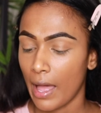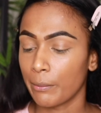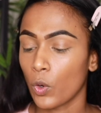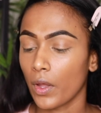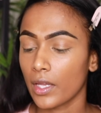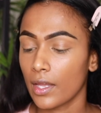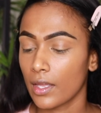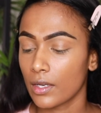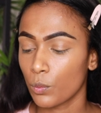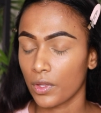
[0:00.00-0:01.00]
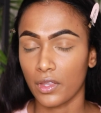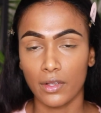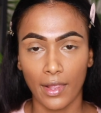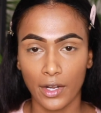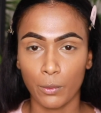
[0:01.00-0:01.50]
I'm going in with a
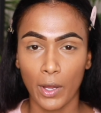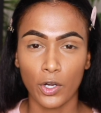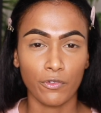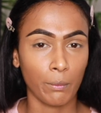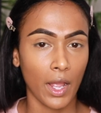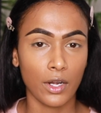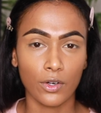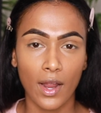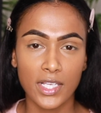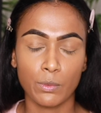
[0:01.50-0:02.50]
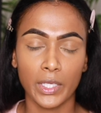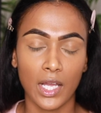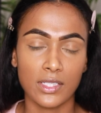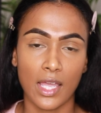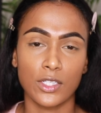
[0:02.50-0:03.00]
lighter powder for my under eyes
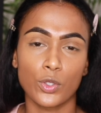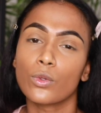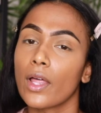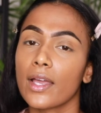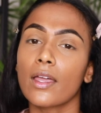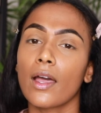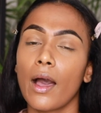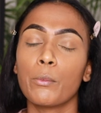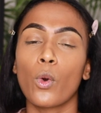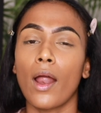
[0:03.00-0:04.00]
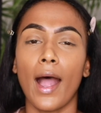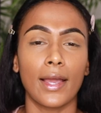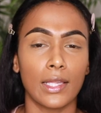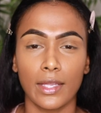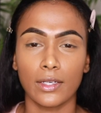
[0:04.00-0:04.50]
because I do like a more
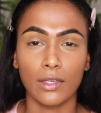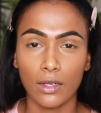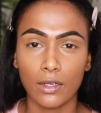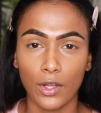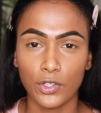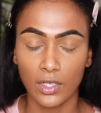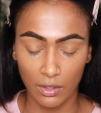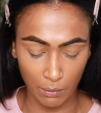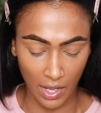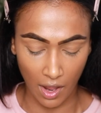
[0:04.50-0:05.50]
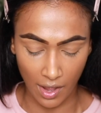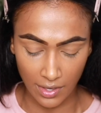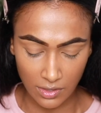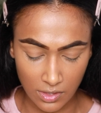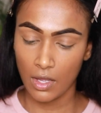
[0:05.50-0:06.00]
highlighted look underneath my
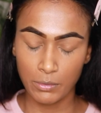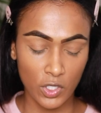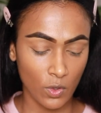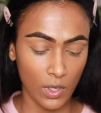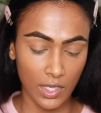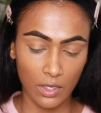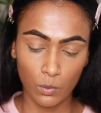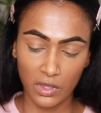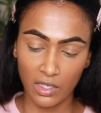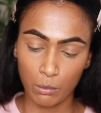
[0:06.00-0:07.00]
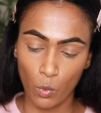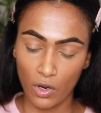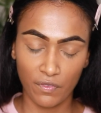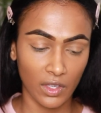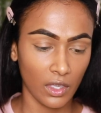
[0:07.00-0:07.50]
eyes. I'm just going in with the
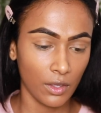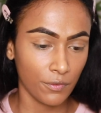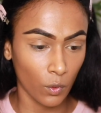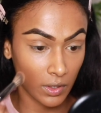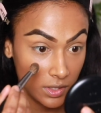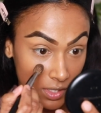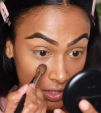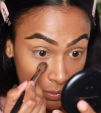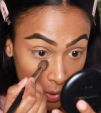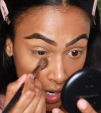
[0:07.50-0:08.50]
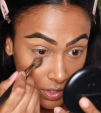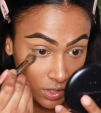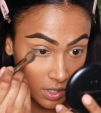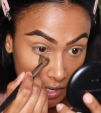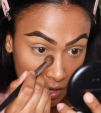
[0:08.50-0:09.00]
Morphe E46
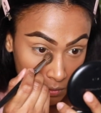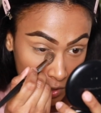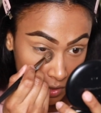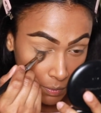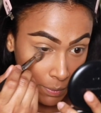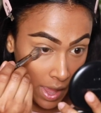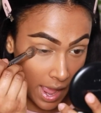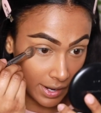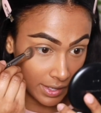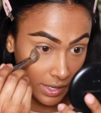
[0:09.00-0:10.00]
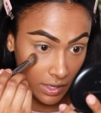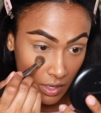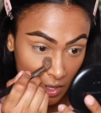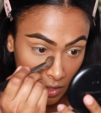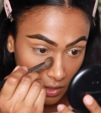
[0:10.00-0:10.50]
brush and I'm just
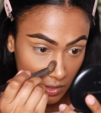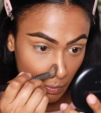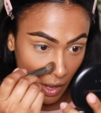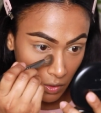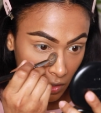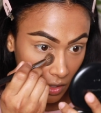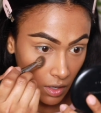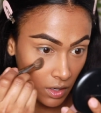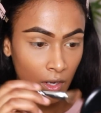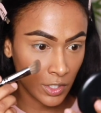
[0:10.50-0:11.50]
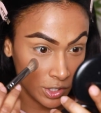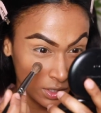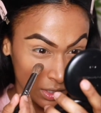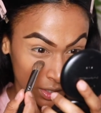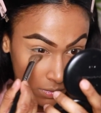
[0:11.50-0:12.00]
packing this powder
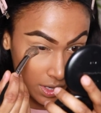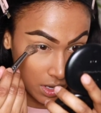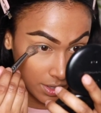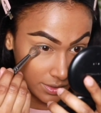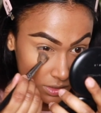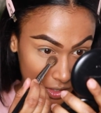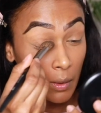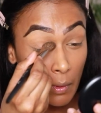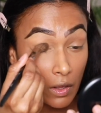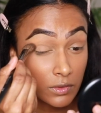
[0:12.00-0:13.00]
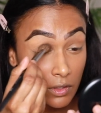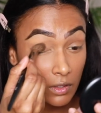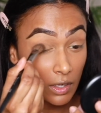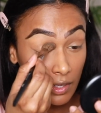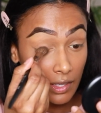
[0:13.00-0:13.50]
underneath my eyes. I'm also
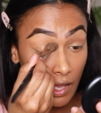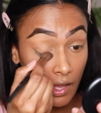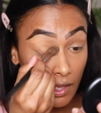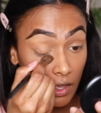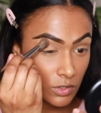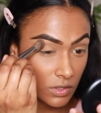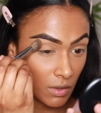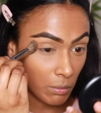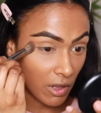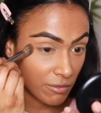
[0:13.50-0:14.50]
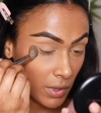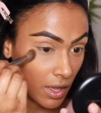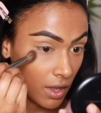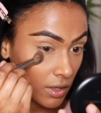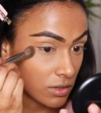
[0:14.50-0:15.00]
gonna get just above
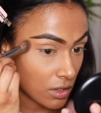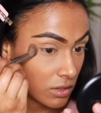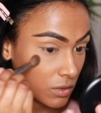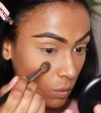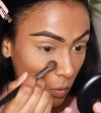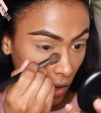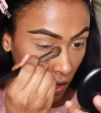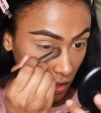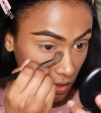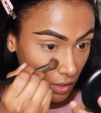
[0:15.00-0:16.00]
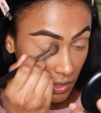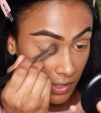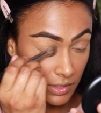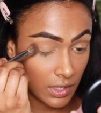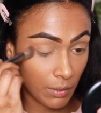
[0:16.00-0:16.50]
my eyes as well because
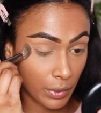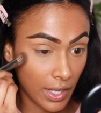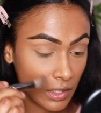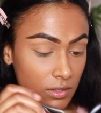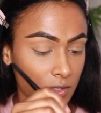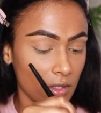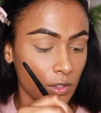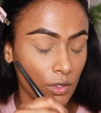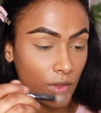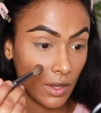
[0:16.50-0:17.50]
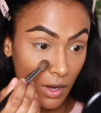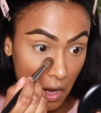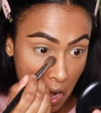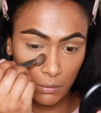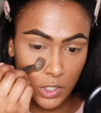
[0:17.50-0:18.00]
I did apply concealer
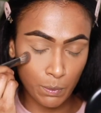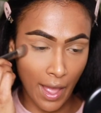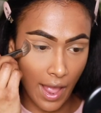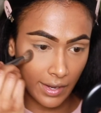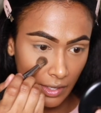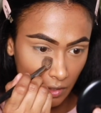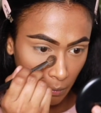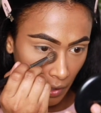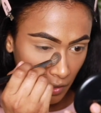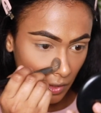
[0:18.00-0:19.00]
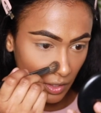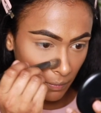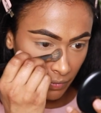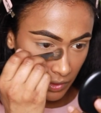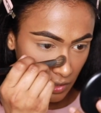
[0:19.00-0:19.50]
there. I'm just packing the
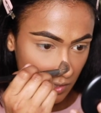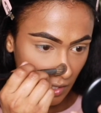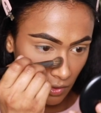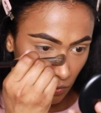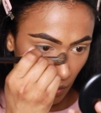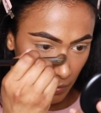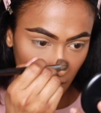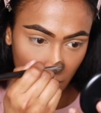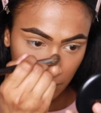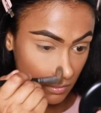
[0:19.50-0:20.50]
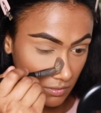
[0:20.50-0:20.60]
powder instead of rubbing.